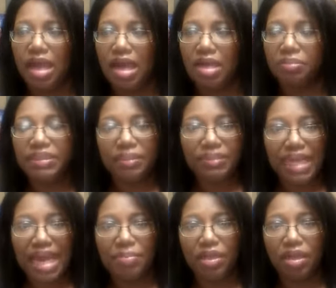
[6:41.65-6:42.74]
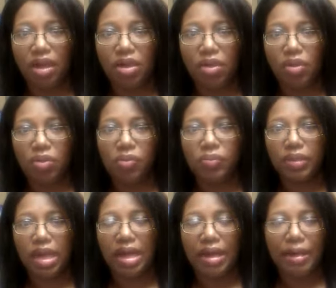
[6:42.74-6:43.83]
um, some time ago
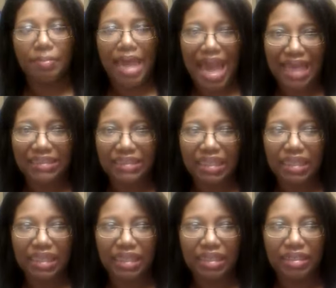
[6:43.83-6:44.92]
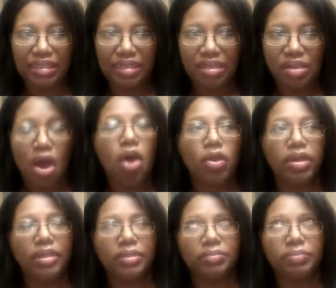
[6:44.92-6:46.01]
um, asking,
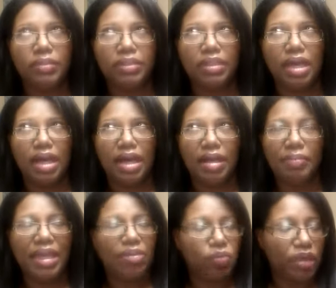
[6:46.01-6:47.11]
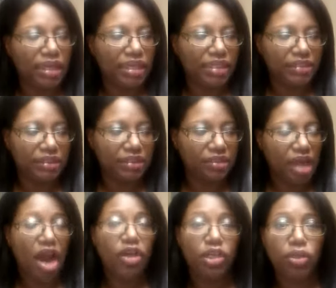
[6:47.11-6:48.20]
or um, it was,
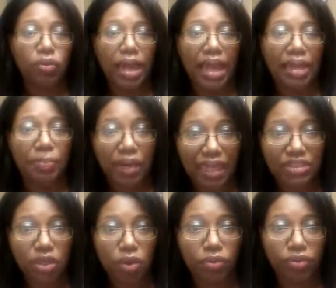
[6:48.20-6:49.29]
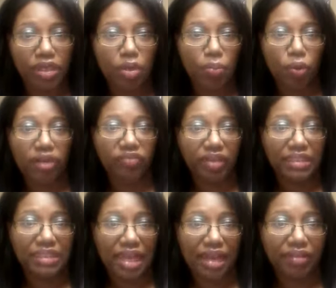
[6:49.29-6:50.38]
are you a placeholder in your
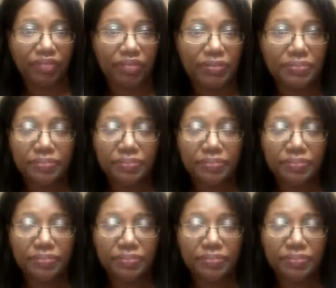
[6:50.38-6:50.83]
boyfriend's life?